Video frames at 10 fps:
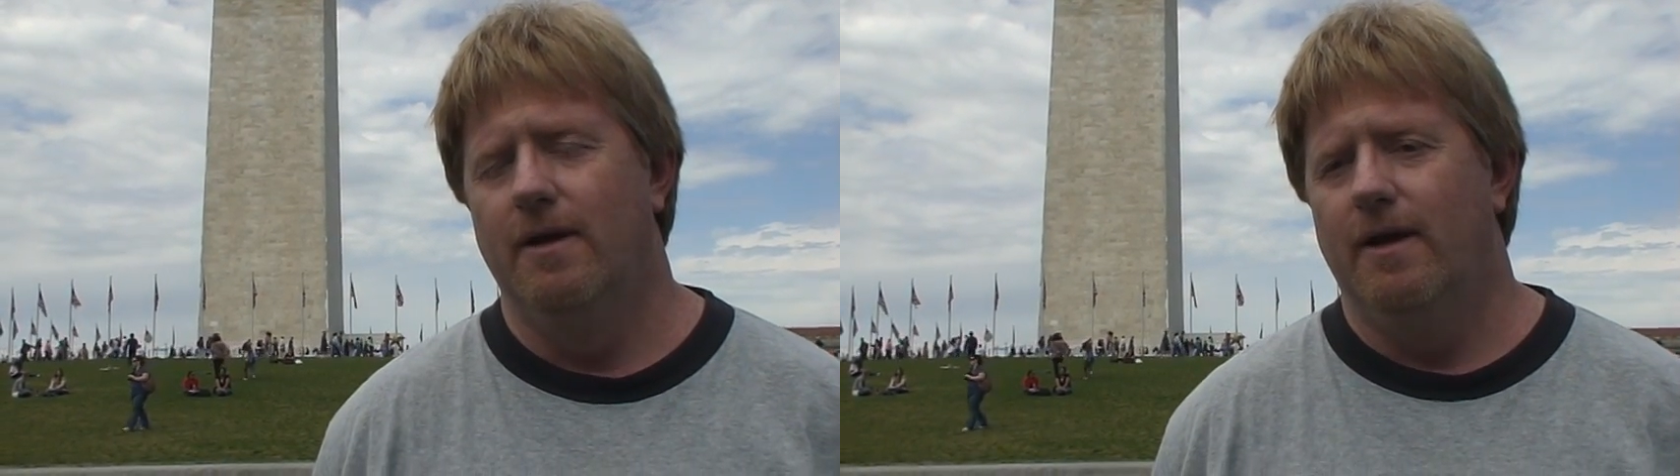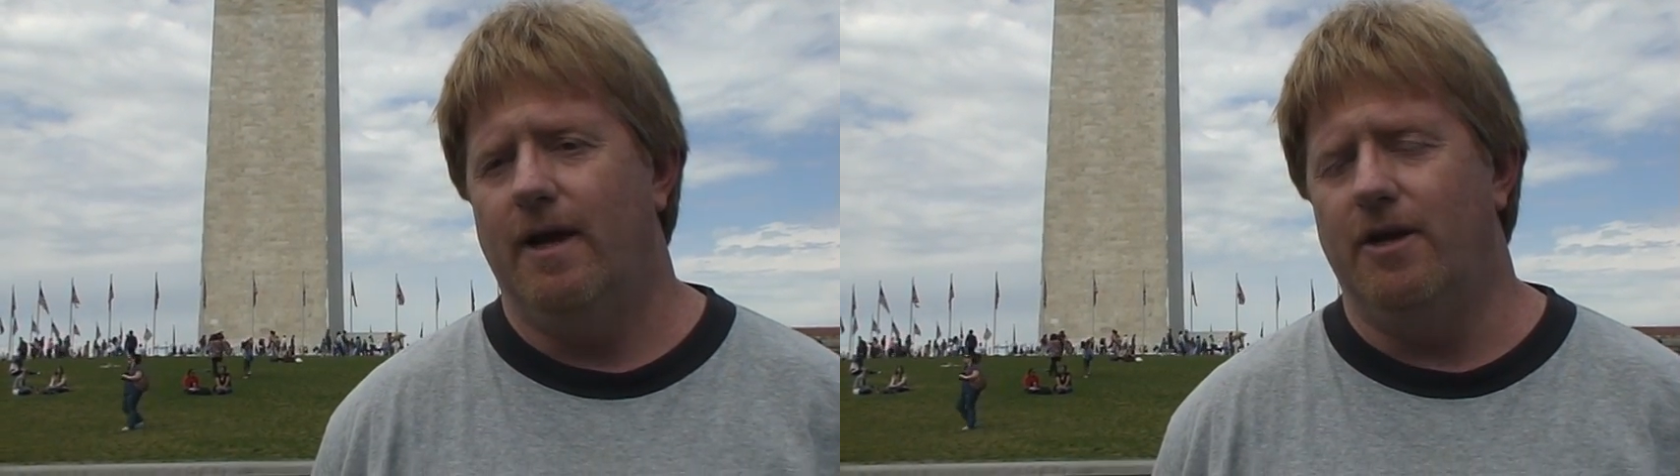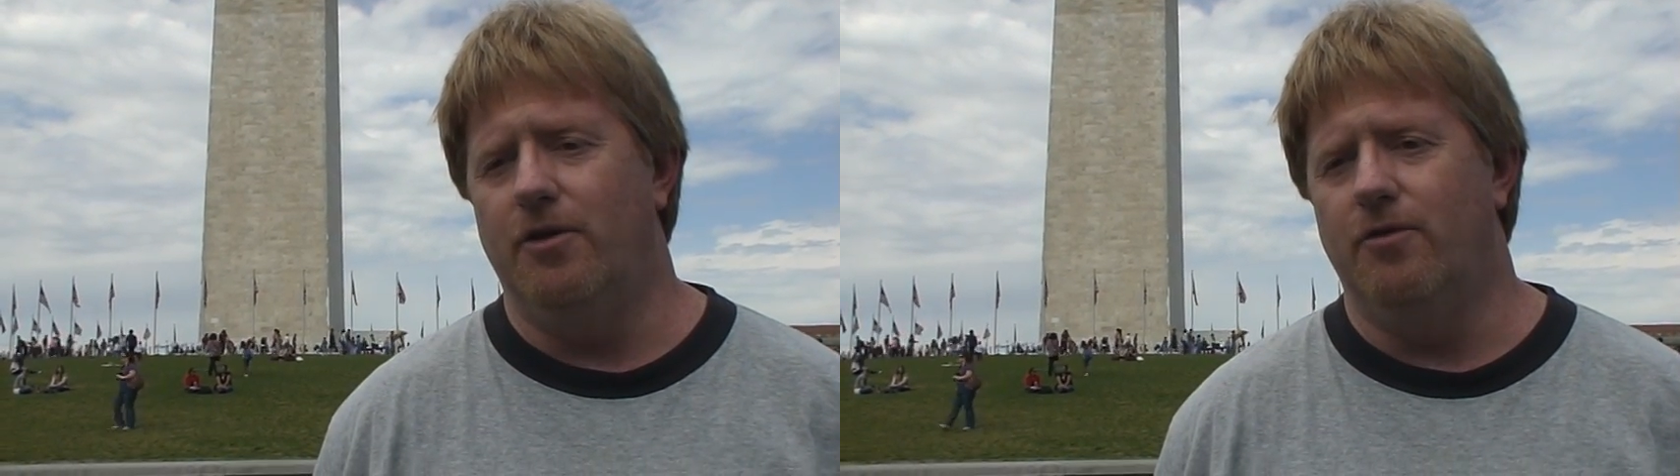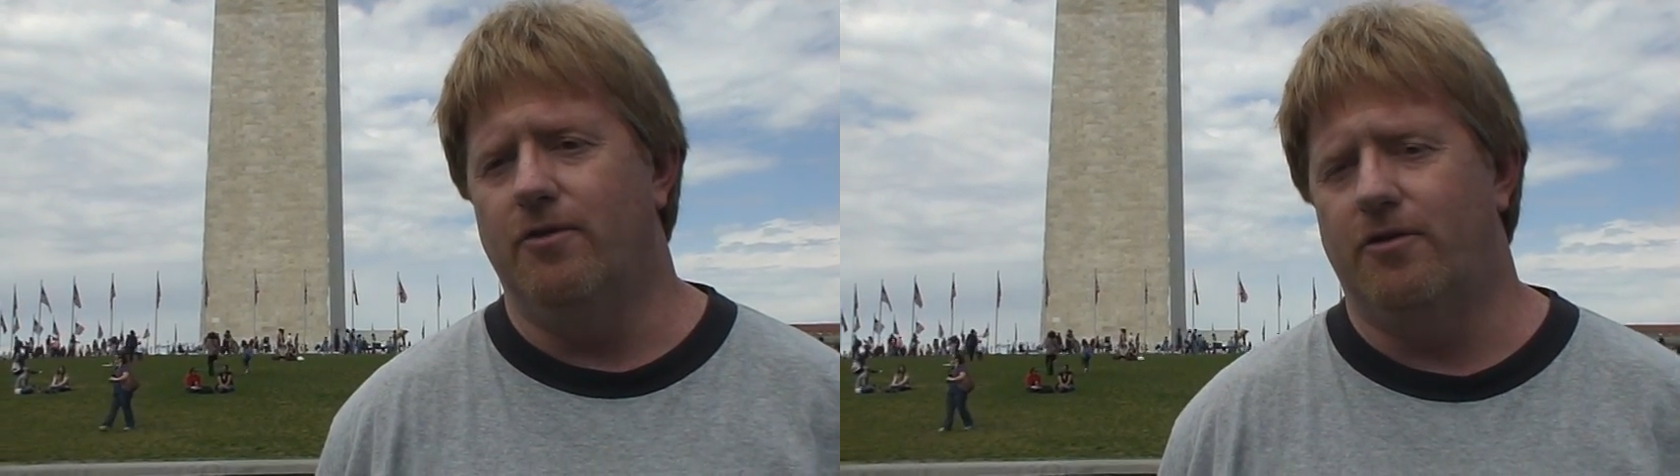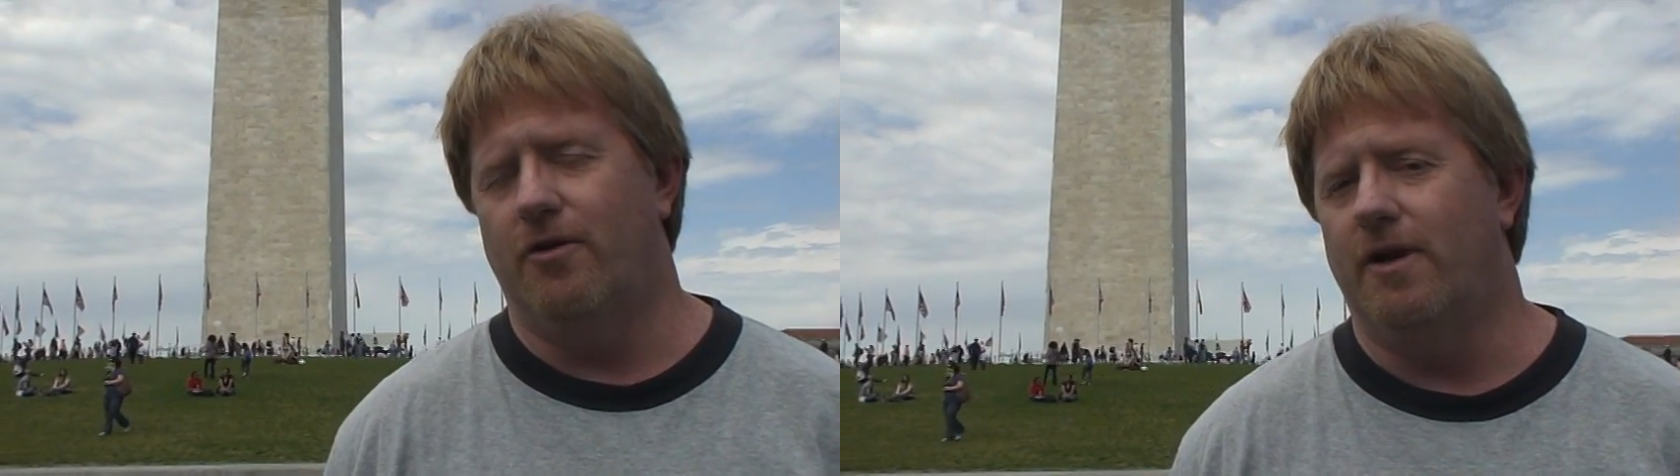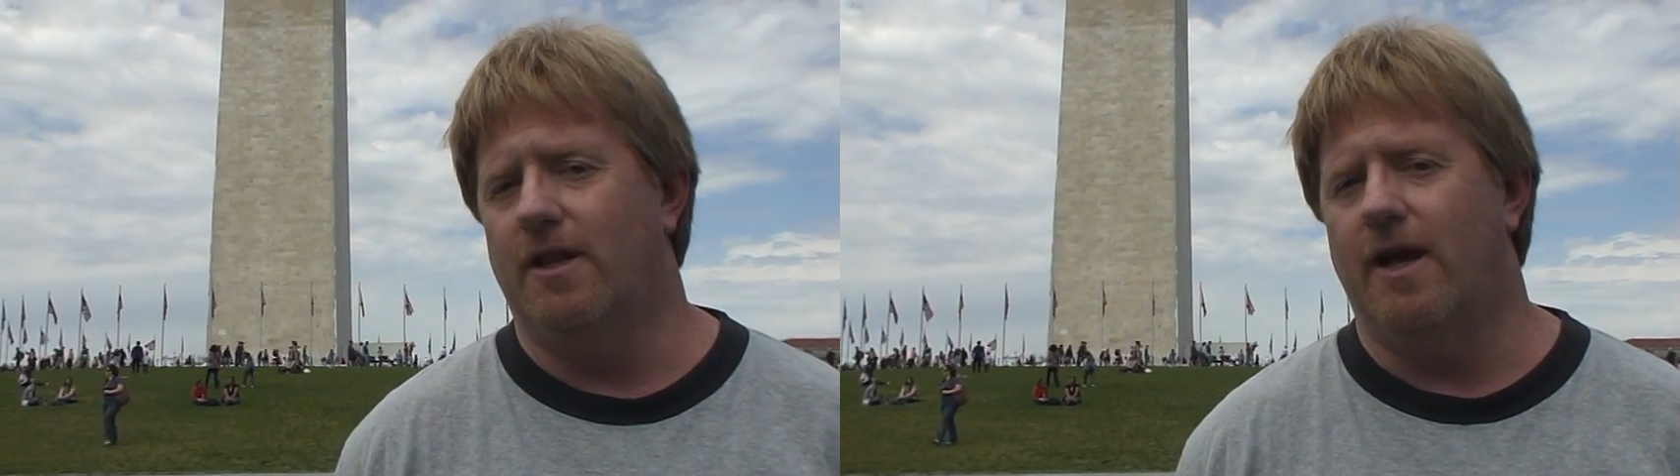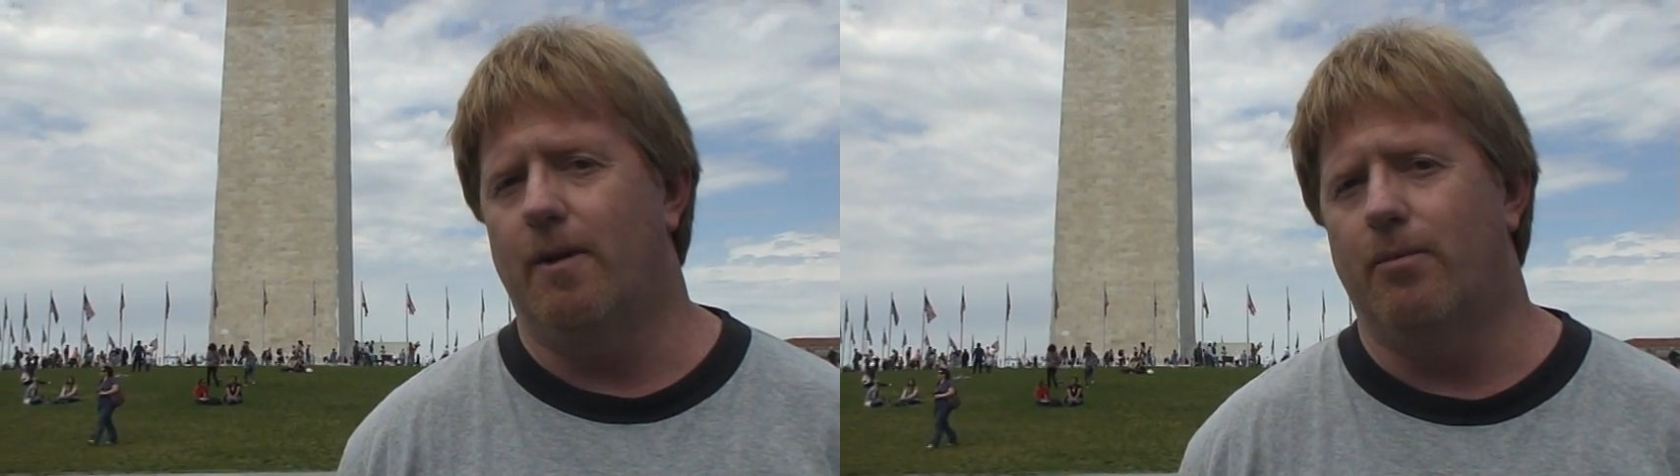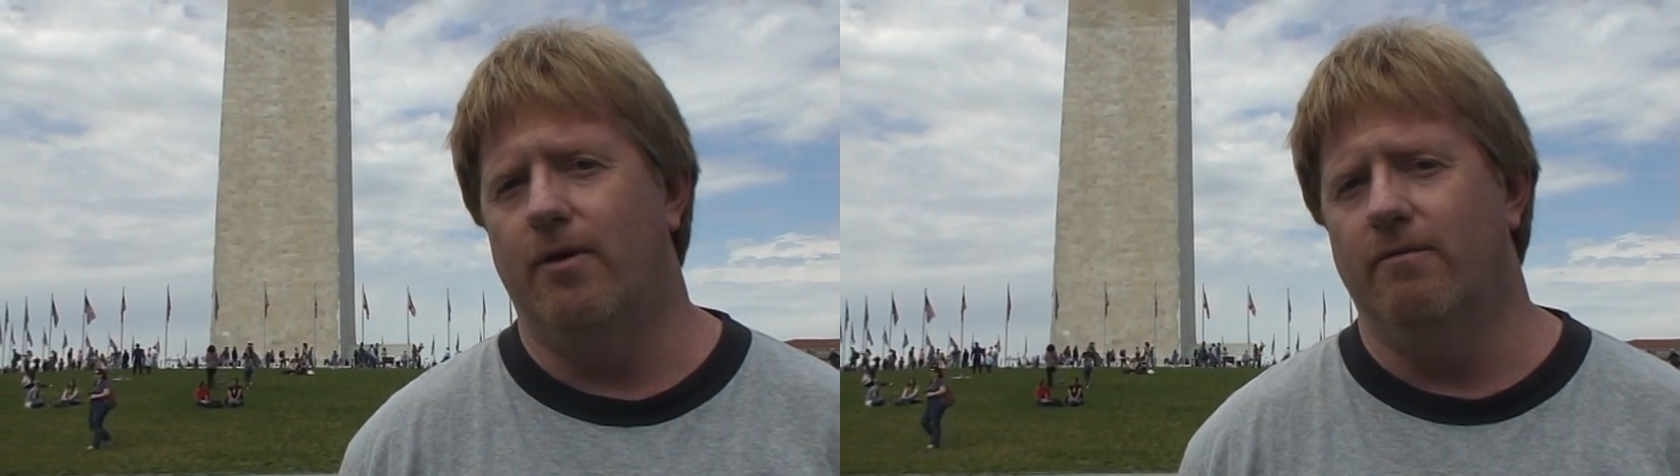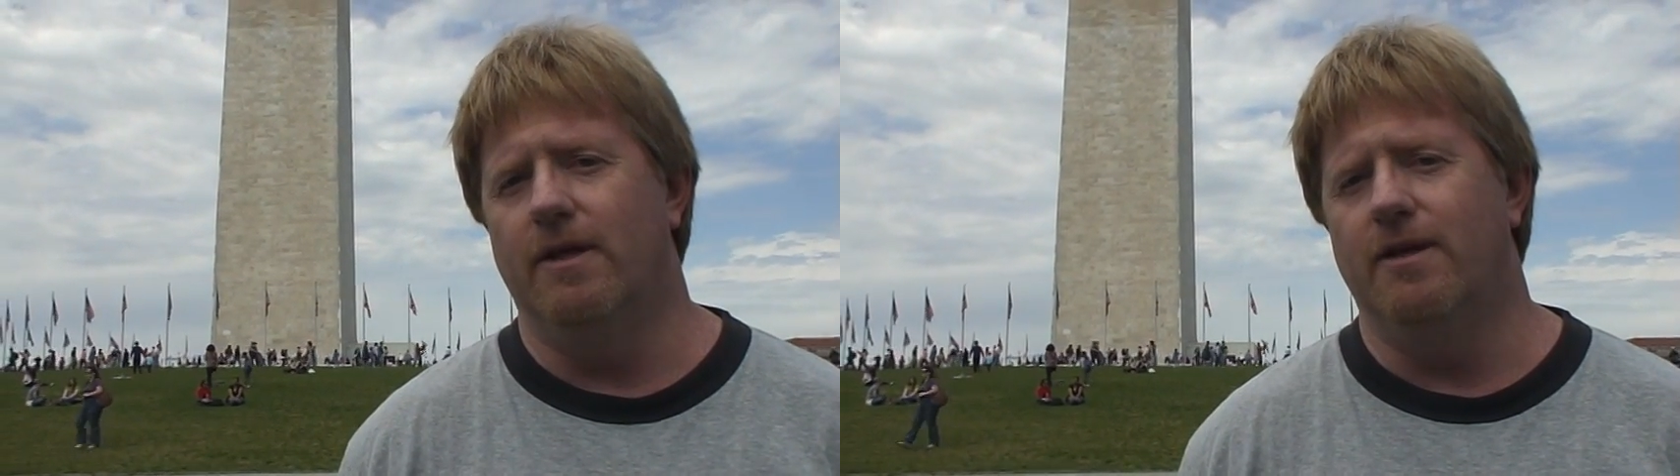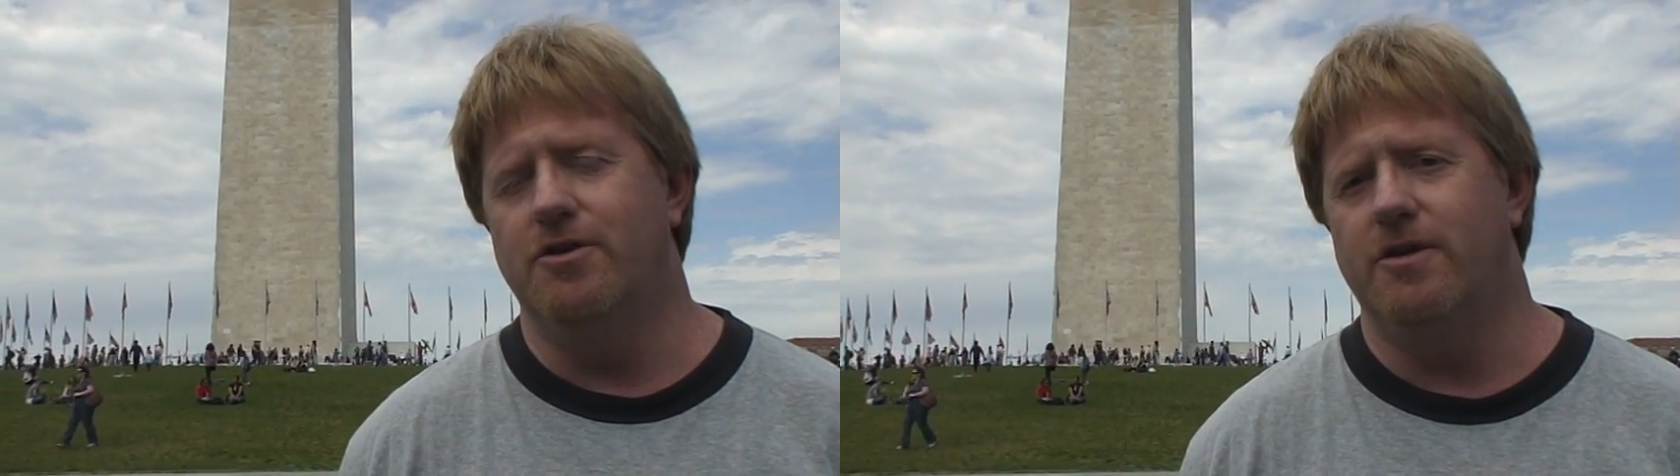and use attorney-client
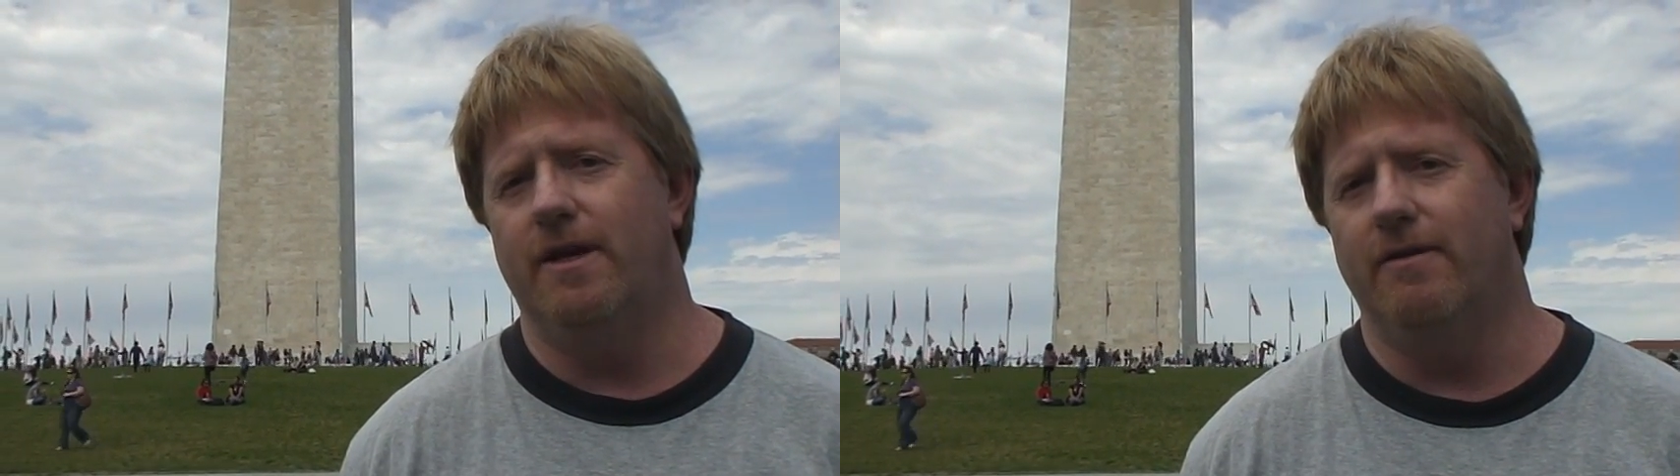privilege